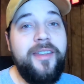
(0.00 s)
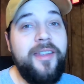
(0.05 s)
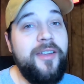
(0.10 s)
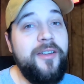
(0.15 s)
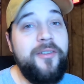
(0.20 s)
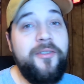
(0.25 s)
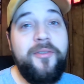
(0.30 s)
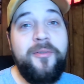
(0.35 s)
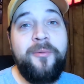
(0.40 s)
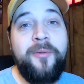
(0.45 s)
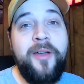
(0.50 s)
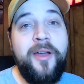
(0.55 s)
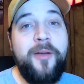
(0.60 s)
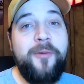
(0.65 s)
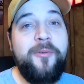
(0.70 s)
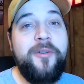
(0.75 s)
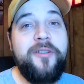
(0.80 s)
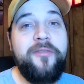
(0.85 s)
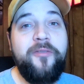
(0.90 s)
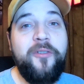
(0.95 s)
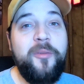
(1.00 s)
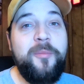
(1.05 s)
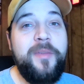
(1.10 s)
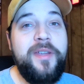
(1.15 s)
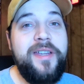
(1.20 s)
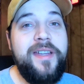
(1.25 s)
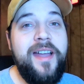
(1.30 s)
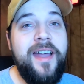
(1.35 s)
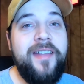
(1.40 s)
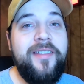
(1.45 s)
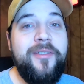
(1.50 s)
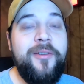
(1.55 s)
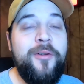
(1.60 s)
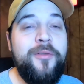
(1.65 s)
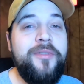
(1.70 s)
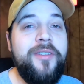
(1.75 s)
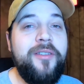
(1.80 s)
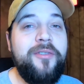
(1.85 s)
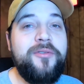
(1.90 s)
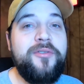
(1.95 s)
Here's a rare one for me. I
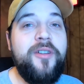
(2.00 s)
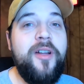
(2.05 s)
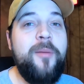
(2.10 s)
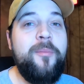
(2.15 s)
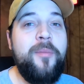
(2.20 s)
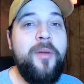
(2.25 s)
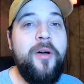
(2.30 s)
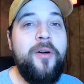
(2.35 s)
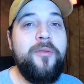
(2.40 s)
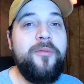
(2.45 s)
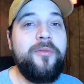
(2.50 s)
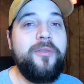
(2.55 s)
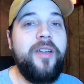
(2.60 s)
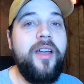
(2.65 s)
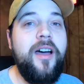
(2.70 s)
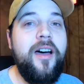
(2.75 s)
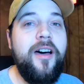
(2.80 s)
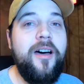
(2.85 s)
sold this trombone